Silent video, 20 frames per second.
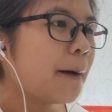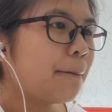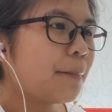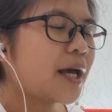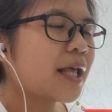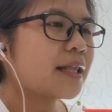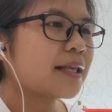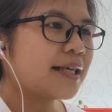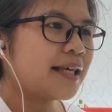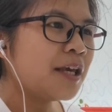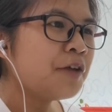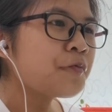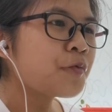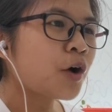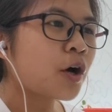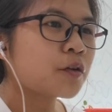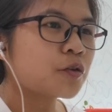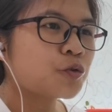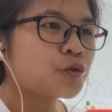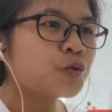but he
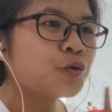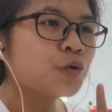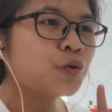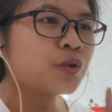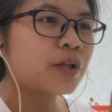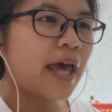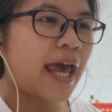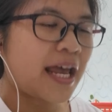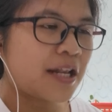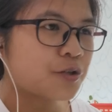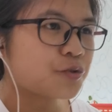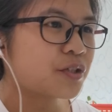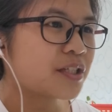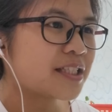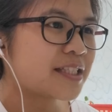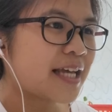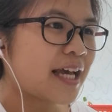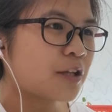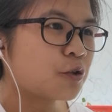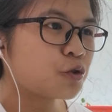wrote 2
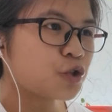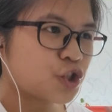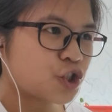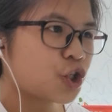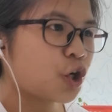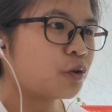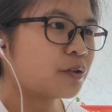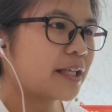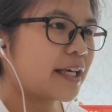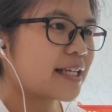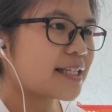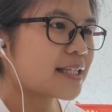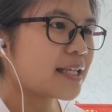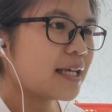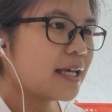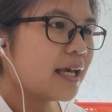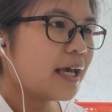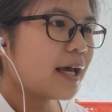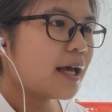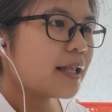entries there to show
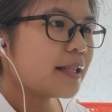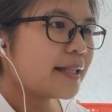this.